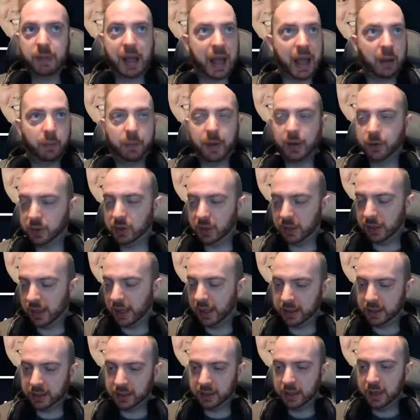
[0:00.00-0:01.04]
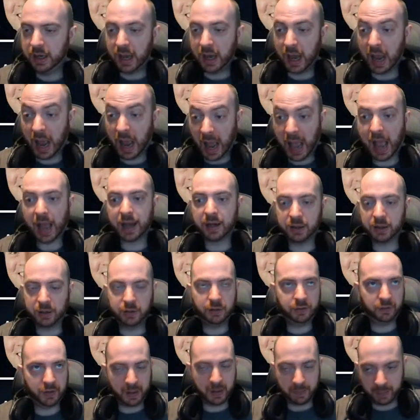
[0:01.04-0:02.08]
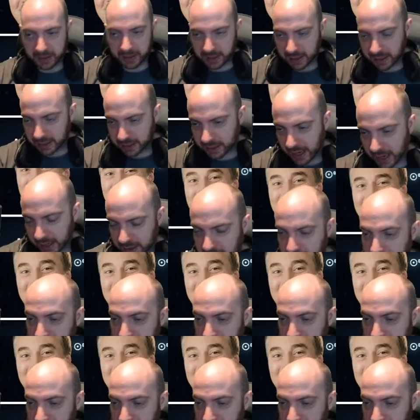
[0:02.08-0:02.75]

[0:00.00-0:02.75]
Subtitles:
outposts and things, and for NPCs to actually